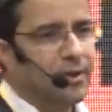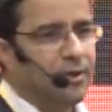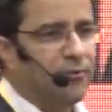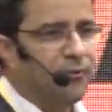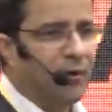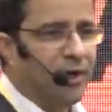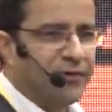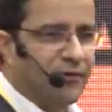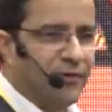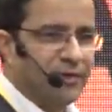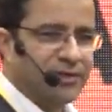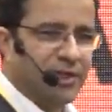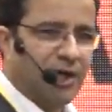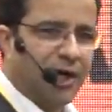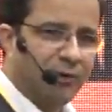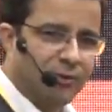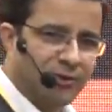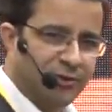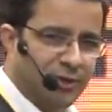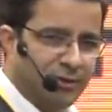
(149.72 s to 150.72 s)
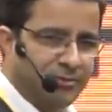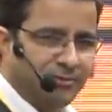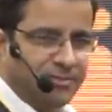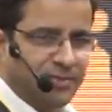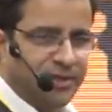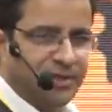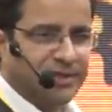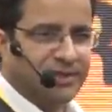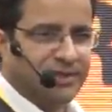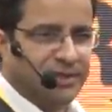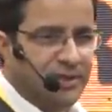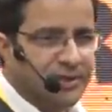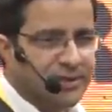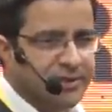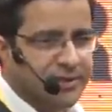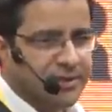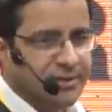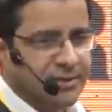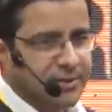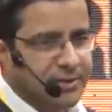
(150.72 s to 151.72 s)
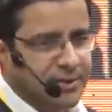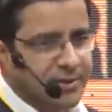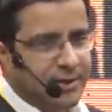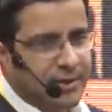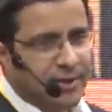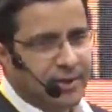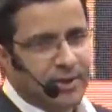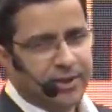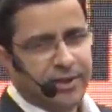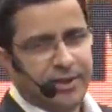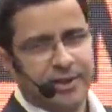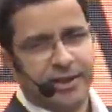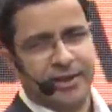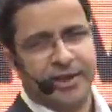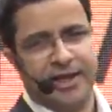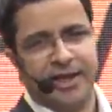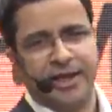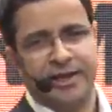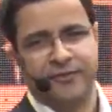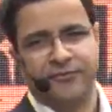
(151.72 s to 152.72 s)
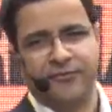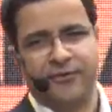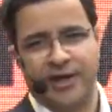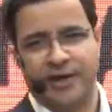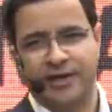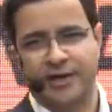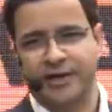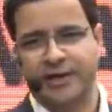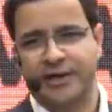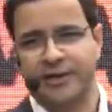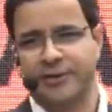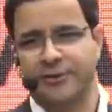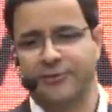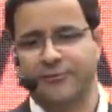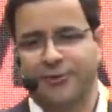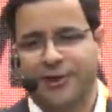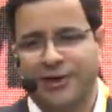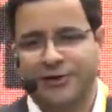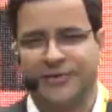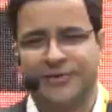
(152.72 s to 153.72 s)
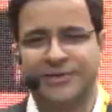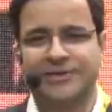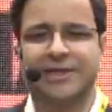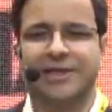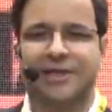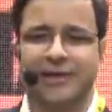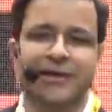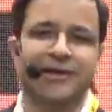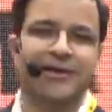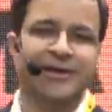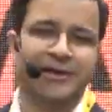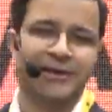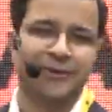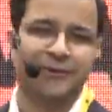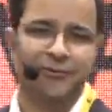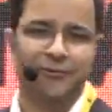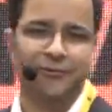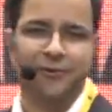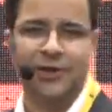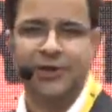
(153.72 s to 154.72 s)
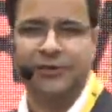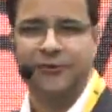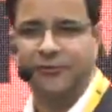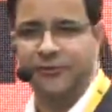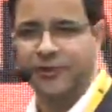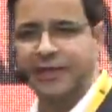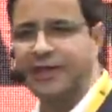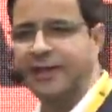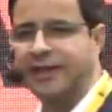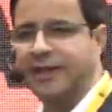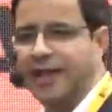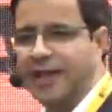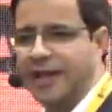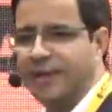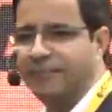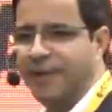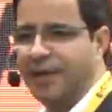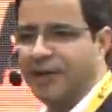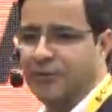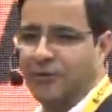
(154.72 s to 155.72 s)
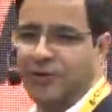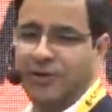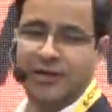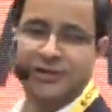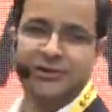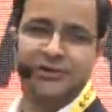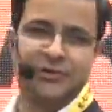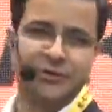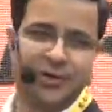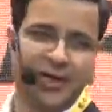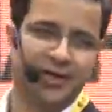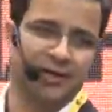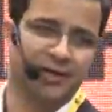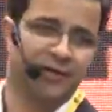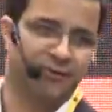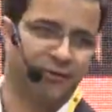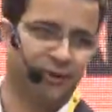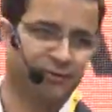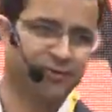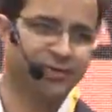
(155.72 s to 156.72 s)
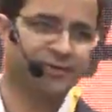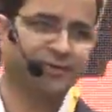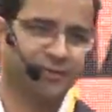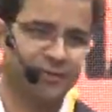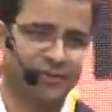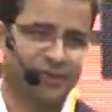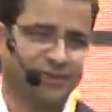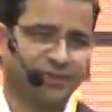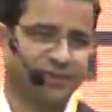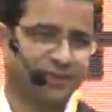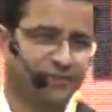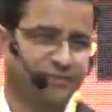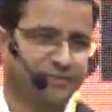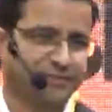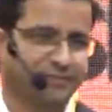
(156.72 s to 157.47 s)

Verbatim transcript: What was the outcome, the results? And finally, what was the learning, what we and Metro learned together from this project?